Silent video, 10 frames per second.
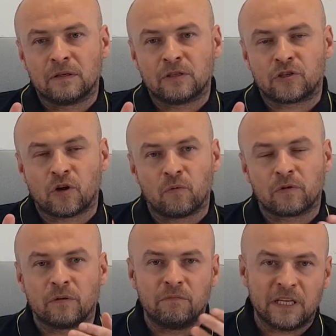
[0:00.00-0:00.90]
show
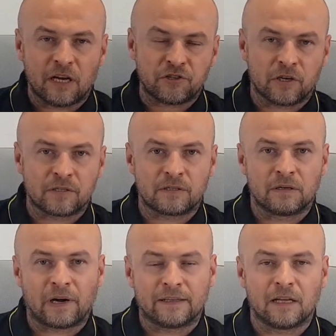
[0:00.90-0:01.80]
you the miniatures
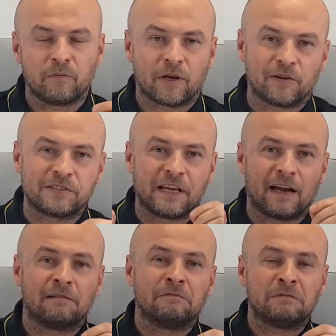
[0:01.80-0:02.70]
right now because
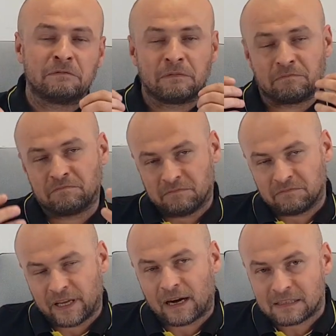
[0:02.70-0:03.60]

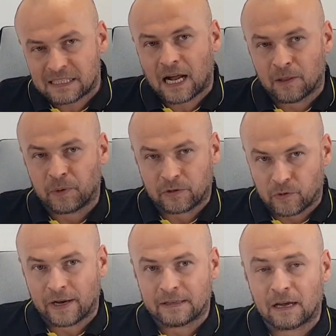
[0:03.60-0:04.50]
they are sculpted
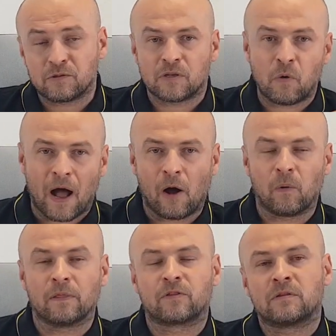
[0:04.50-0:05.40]
right now, so I
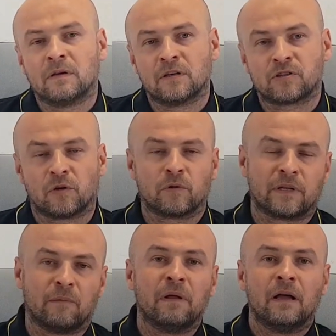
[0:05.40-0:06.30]
will show you
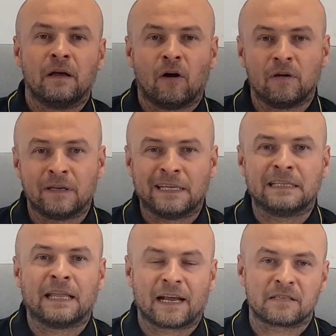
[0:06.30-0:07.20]
them
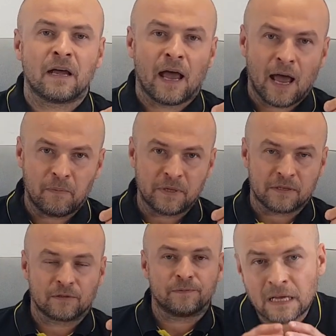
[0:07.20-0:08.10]
in next
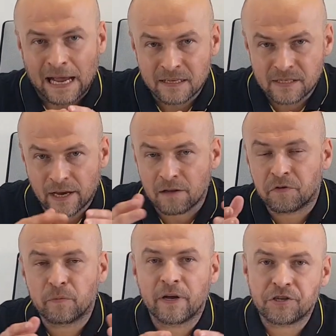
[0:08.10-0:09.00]
episode. A second
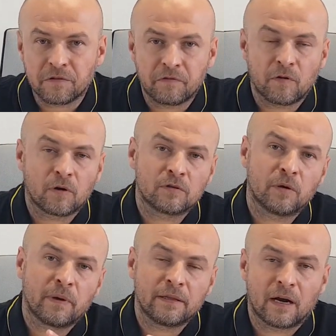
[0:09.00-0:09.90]
formation for
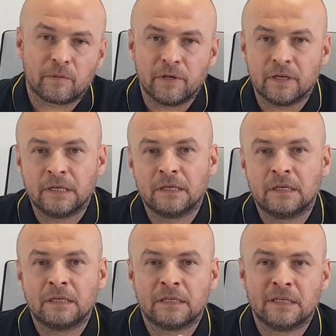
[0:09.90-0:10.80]
Ottoman
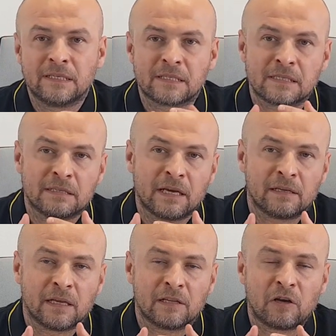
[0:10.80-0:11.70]
army is
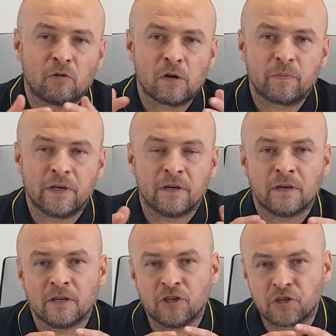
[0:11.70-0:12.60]
there will be
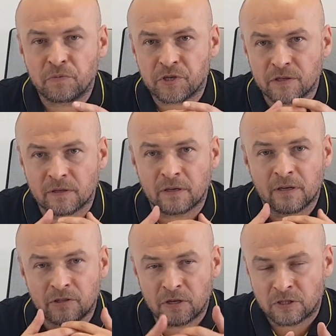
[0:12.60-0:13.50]

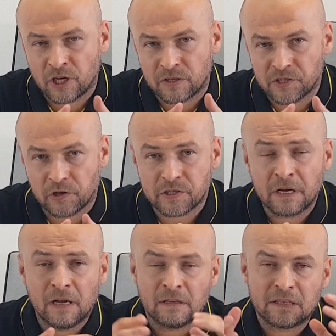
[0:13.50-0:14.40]
Egyptian
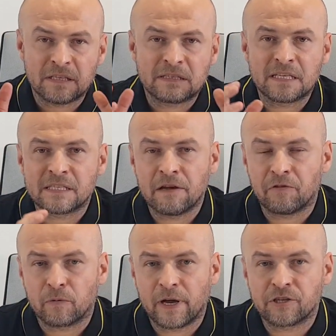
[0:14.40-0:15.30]
Janissaries. This is the same
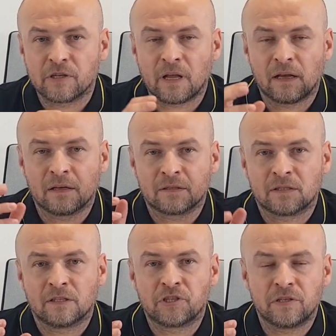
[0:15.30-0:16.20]
formation
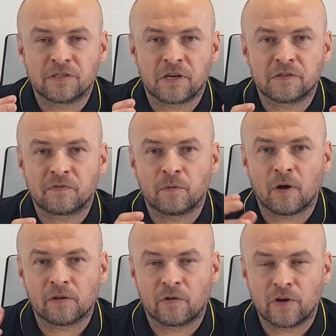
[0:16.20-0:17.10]
as Janissaries from
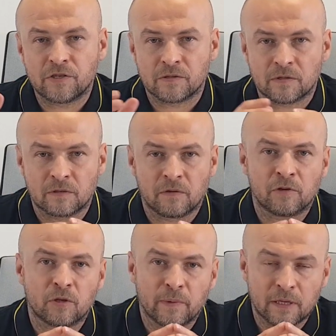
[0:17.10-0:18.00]
other regions of
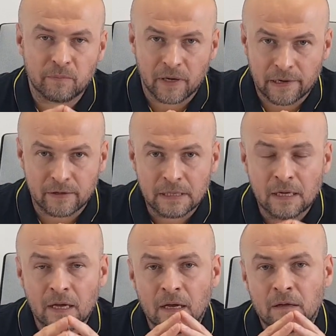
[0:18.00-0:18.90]
Ottoman Empire,
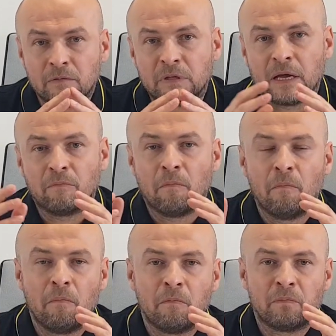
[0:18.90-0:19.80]

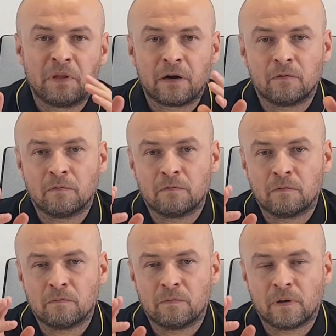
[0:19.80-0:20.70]

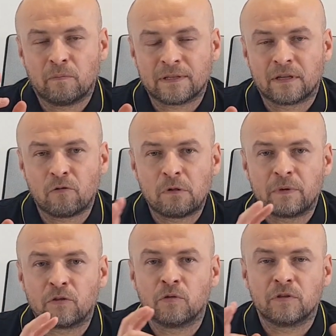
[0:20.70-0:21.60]
but there will
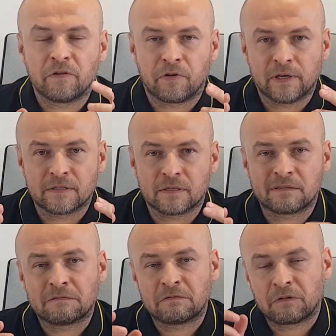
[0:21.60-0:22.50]
be two
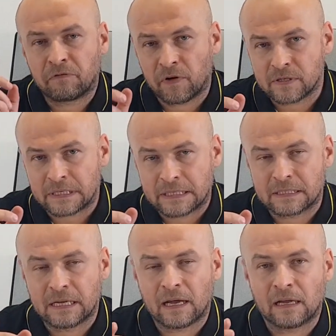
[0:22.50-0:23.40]
differences. The first
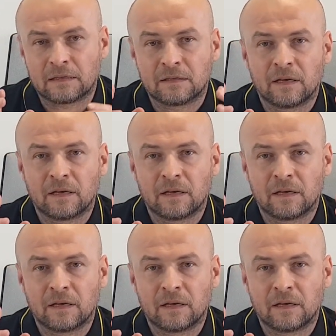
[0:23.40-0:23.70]
is that